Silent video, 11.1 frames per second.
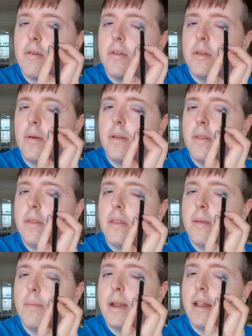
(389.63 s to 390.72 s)
towards
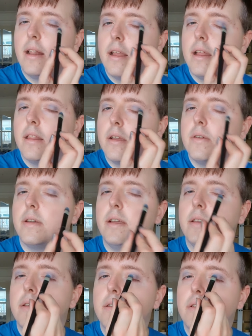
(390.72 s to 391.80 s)
the middle and the
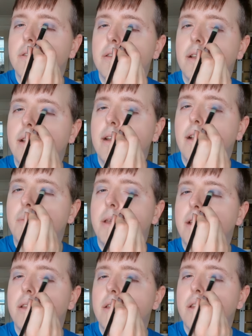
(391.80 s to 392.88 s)
crease, just a little
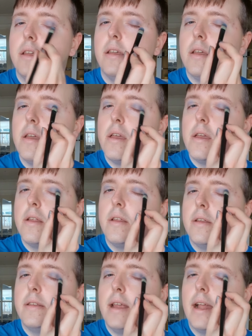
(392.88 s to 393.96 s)
bit,
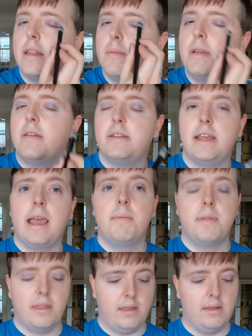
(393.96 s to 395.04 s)
just to add a bit of
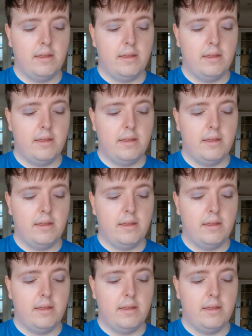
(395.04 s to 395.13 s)
depth.